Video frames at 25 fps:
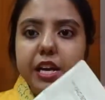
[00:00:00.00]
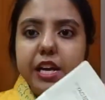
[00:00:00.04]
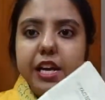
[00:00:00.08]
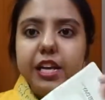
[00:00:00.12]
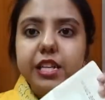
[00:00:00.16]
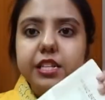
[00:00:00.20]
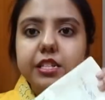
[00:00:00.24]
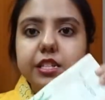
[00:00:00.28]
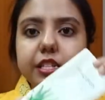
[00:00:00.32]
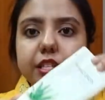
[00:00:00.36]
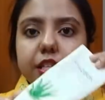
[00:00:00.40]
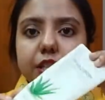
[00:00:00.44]

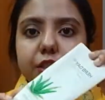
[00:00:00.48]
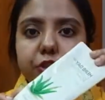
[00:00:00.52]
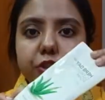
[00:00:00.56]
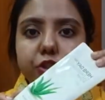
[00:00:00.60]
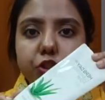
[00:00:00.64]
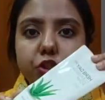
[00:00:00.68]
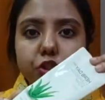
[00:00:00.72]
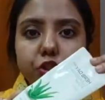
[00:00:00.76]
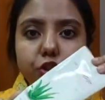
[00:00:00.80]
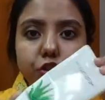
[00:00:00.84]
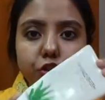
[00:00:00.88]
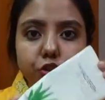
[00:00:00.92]
It's a
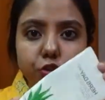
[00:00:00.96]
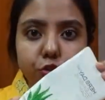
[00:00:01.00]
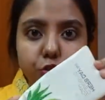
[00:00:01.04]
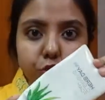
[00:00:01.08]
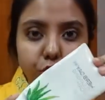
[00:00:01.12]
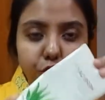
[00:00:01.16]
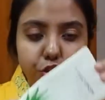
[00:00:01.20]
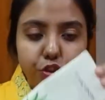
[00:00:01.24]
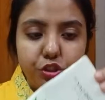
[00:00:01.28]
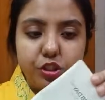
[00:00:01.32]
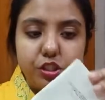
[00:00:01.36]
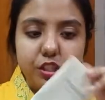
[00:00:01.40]

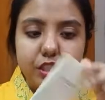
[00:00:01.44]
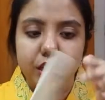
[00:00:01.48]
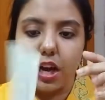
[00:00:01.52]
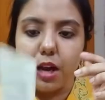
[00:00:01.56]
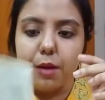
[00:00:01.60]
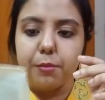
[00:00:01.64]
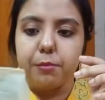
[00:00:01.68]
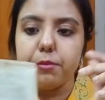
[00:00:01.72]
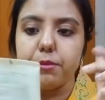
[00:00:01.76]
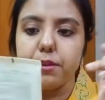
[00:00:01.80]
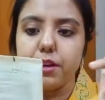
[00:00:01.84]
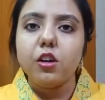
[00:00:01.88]
huge
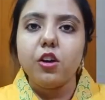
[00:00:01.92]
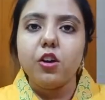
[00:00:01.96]
tub.